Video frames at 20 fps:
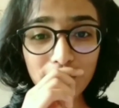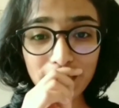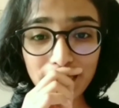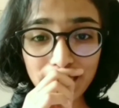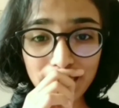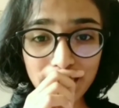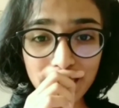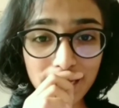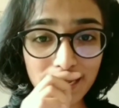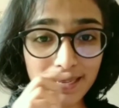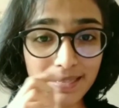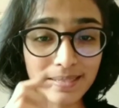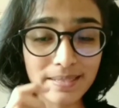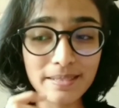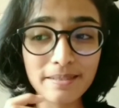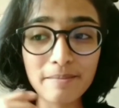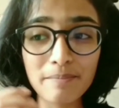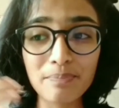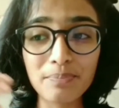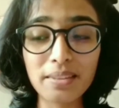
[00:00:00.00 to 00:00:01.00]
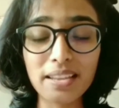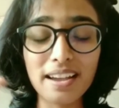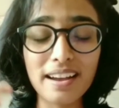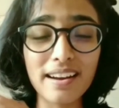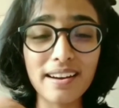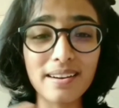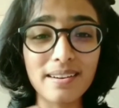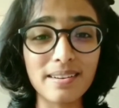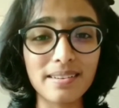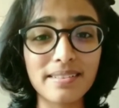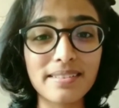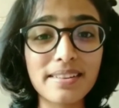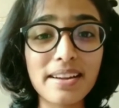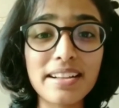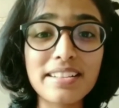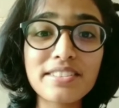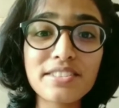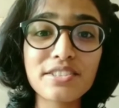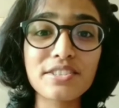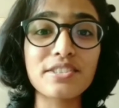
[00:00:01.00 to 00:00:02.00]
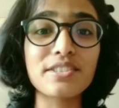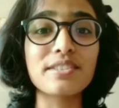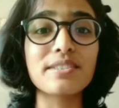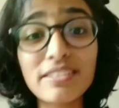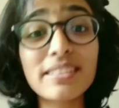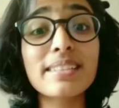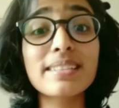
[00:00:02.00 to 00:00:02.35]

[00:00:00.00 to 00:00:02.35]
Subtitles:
India's culture.